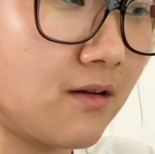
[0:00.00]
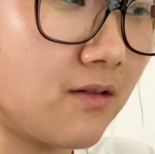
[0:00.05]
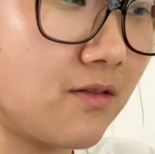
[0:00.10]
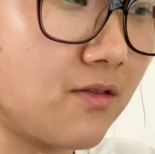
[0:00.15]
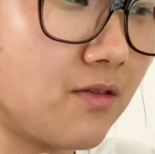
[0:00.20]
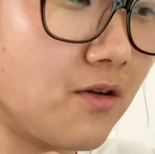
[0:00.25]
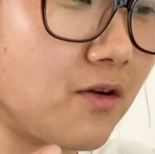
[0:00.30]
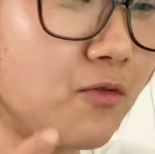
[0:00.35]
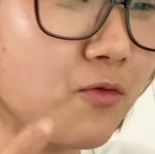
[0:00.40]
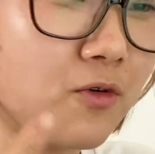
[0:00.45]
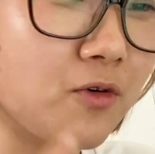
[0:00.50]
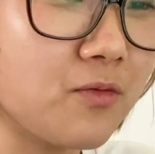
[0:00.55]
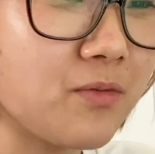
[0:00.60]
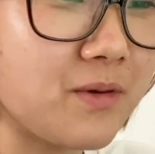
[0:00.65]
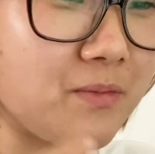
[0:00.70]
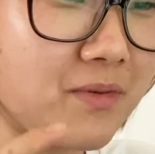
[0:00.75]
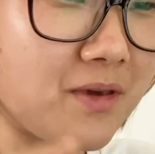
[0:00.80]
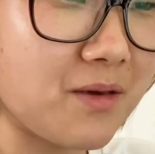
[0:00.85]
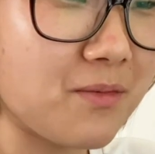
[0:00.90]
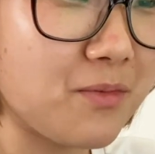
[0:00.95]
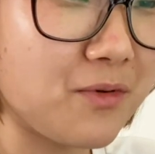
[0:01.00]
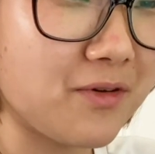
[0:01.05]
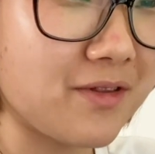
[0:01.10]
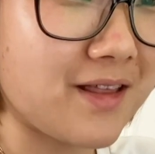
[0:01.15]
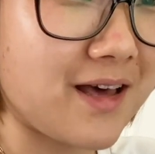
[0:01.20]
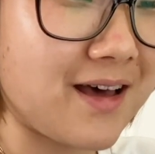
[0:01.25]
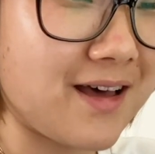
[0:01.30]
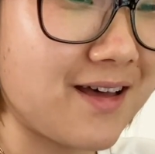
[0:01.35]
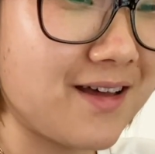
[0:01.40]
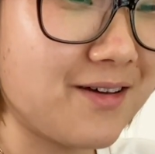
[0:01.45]
there will be people
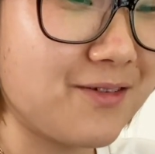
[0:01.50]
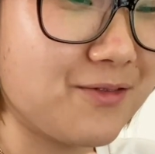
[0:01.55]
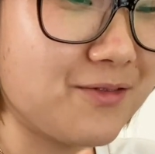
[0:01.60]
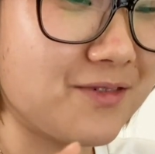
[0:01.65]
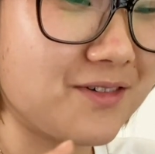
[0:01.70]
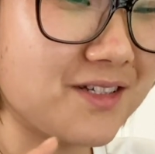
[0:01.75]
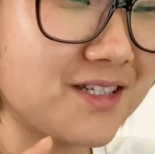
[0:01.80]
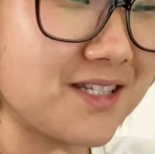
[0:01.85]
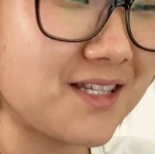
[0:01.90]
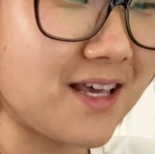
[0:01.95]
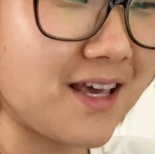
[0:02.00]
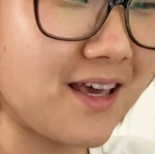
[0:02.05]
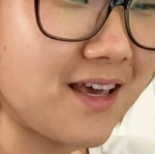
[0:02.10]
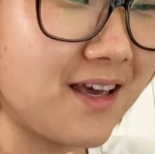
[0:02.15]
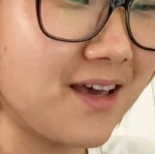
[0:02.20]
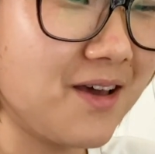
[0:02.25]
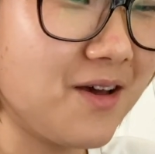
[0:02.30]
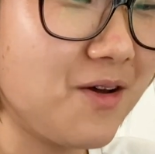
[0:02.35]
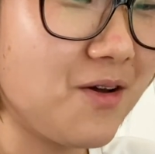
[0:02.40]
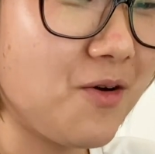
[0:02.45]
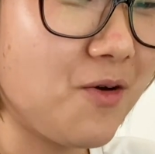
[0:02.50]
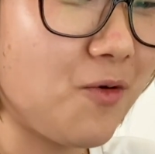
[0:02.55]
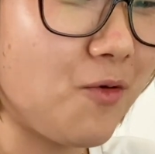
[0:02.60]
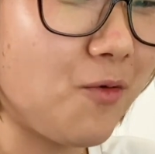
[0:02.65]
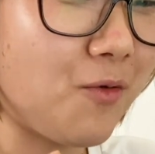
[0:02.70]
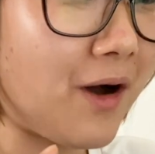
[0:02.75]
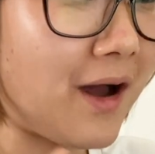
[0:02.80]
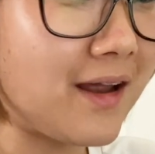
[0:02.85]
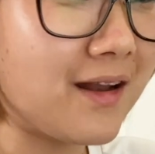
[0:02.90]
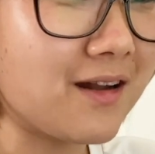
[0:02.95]
that will say,
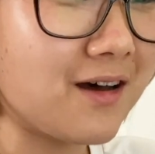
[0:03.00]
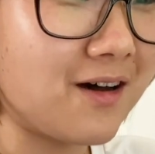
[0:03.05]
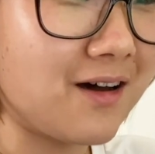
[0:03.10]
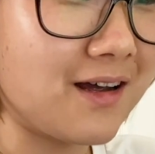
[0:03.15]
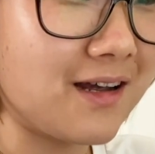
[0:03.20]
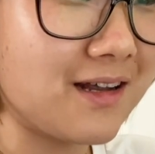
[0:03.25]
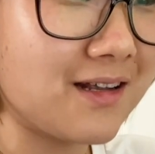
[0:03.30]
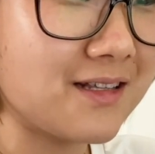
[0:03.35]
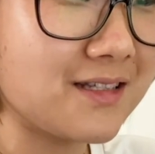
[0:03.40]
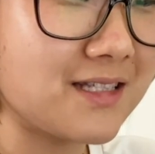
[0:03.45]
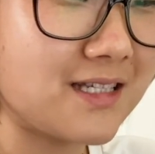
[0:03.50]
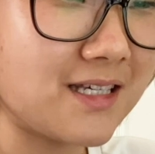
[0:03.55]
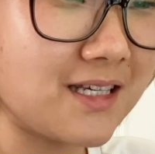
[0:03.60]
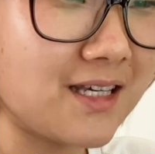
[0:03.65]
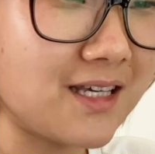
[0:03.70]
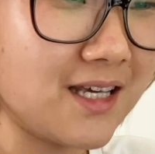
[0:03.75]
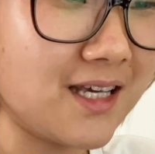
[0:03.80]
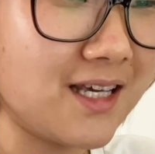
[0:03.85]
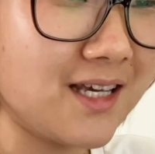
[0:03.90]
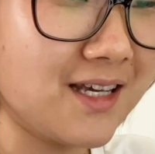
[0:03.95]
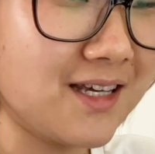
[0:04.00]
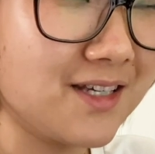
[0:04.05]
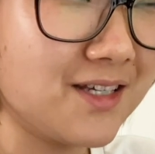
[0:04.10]
why not tea,